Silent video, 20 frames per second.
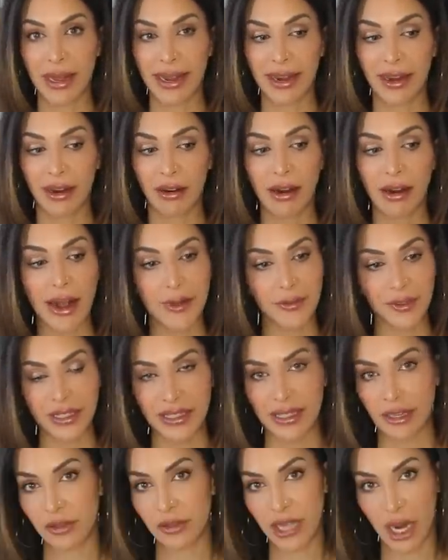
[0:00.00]
my hair every
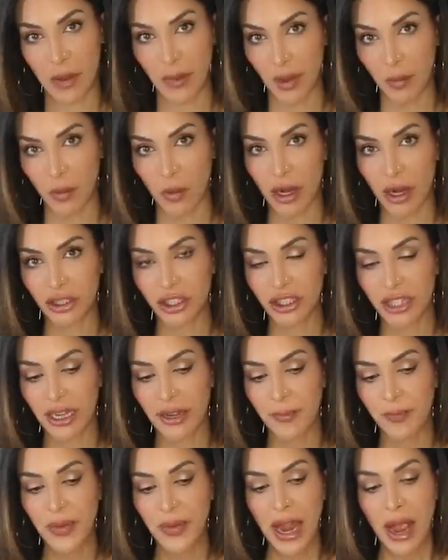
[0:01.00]
single time I wash
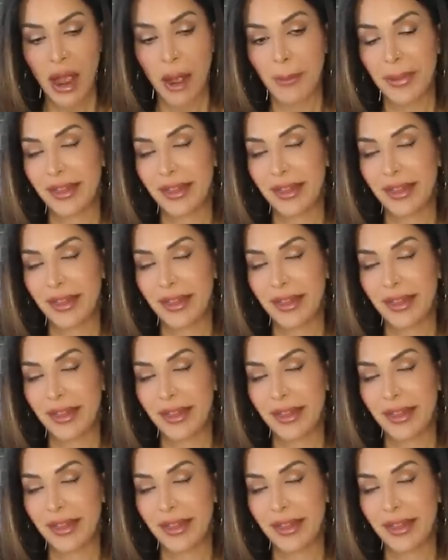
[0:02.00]
it.